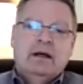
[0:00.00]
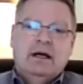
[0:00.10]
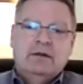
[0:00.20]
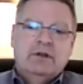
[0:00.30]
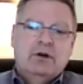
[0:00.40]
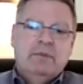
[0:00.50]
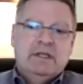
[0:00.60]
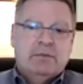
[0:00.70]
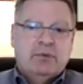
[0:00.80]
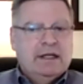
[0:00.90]
don't be
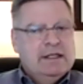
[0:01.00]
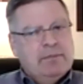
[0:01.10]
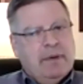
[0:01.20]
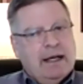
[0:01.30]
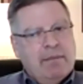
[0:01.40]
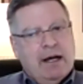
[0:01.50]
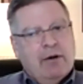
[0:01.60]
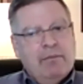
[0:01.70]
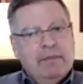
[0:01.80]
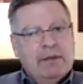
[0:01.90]
surprised by about
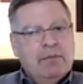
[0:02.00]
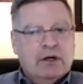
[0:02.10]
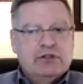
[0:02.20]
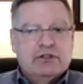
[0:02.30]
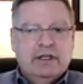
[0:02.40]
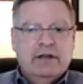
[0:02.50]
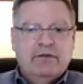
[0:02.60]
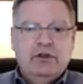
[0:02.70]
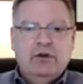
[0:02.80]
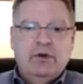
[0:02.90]
mid-March if
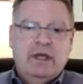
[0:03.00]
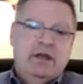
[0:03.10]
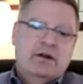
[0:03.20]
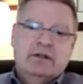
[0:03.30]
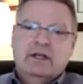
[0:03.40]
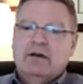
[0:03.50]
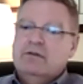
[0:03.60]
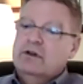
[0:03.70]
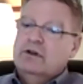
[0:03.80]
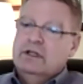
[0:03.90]
you hear the
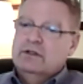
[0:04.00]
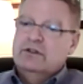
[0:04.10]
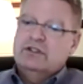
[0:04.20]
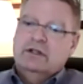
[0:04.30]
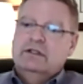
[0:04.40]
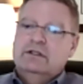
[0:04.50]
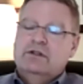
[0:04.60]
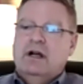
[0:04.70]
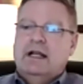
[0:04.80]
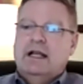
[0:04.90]
governor and others start to
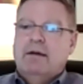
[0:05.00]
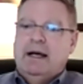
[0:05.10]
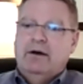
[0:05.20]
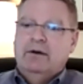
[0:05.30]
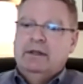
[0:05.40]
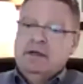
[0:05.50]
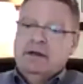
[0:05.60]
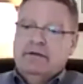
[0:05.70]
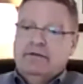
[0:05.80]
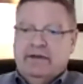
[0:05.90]
talk about
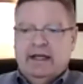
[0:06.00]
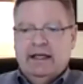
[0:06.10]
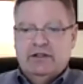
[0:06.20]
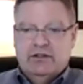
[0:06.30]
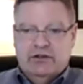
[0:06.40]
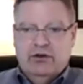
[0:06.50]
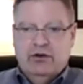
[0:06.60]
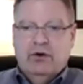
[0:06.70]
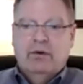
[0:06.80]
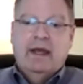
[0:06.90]
phase
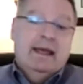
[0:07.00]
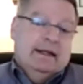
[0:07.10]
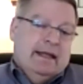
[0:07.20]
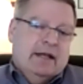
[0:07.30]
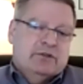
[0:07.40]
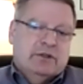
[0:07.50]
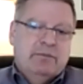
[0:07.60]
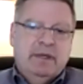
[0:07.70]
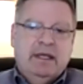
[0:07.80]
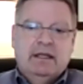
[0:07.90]
2 and actually
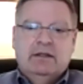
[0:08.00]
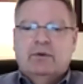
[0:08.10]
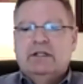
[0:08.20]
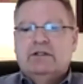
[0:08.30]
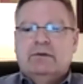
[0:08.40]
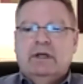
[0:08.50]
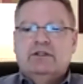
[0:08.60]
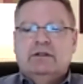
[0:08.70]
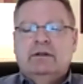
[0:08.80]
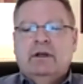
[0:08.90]
begin the
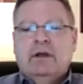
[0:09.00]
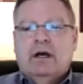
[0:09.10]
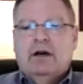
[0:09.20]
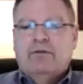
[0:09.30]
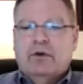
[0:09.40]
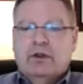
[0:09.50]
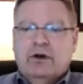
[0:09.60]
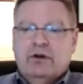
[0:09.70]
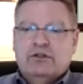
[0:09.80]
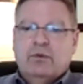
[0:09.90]
registration for
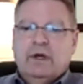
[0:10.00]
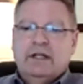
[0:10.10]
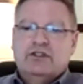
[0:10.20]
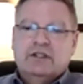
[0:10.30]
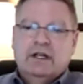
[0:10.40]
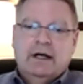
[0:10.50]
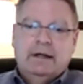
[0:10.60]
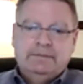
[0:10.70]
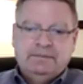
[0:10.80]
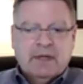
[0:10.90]
those, which
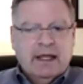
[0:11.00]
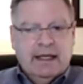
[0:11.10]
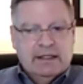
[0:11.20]
is a